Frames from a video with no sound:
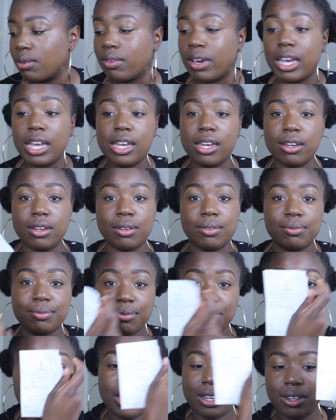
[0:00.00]
Right here,
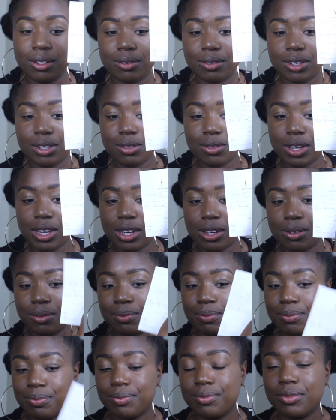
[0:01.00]
right here. It's right here.
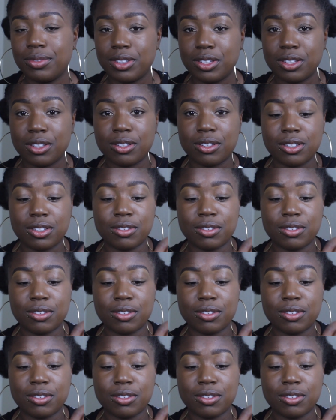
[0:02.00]
It's the